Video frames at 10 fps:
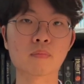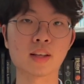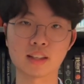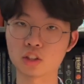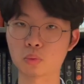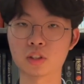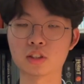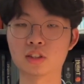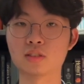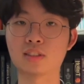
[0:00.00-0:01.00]
And that's what
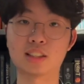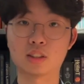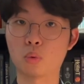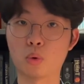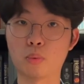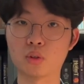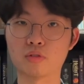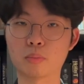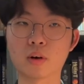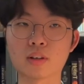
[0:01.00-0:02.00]
it's that's the whole point of
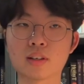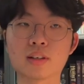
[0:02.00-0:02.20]
the book.